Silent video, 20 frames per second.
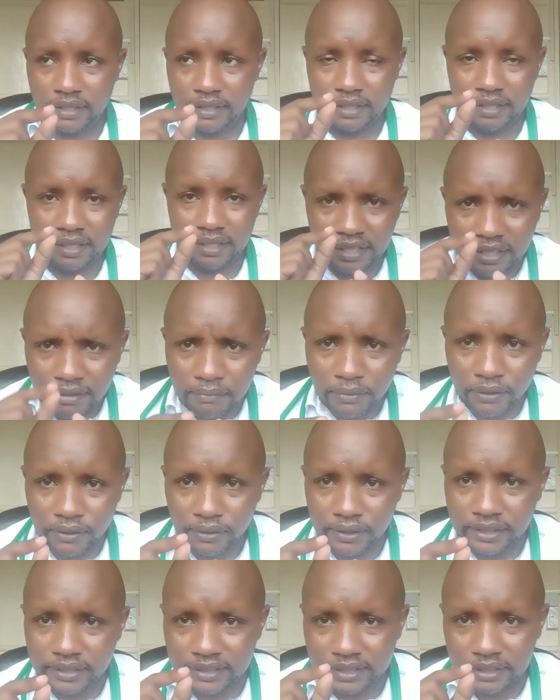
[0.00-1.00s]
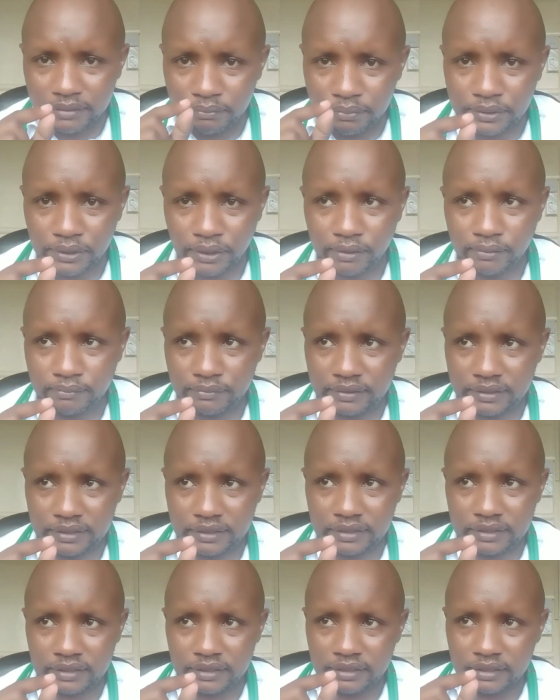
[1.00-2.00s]
Hemorrhoid
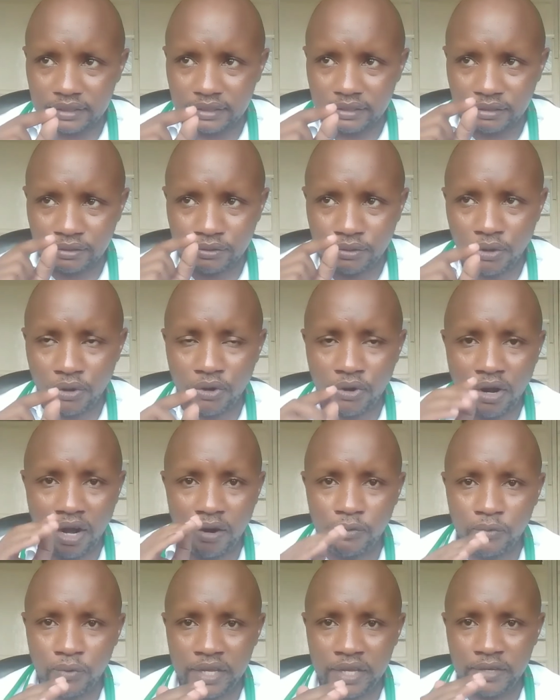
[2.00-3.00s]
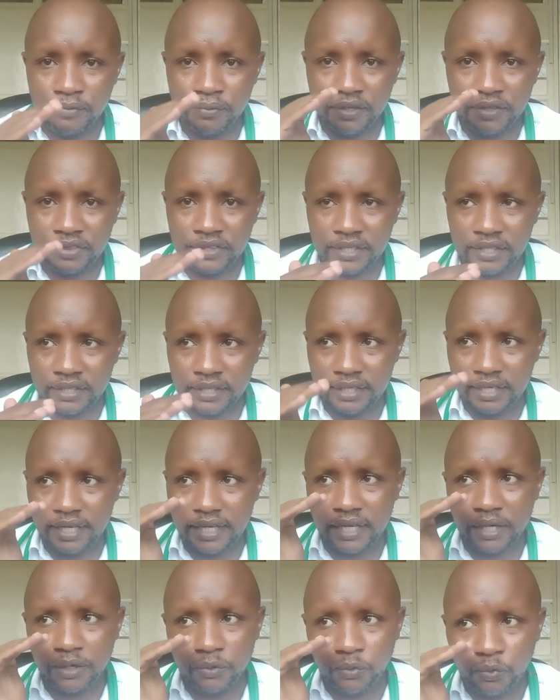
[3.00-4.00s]
symptoms go away within
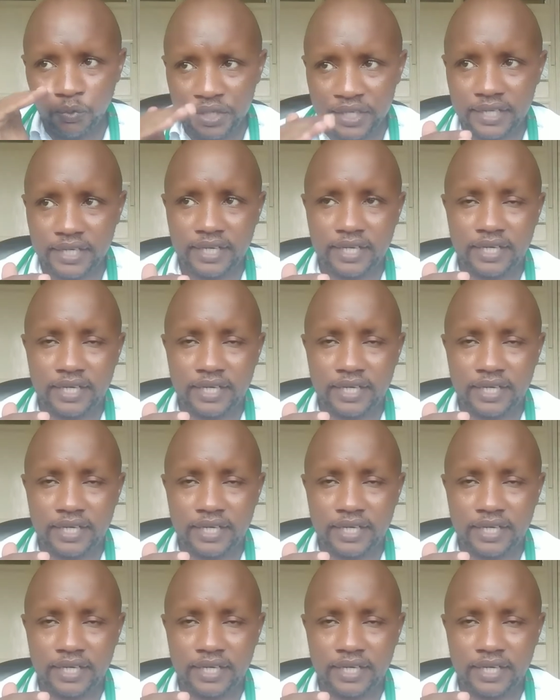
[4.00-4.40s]
a week.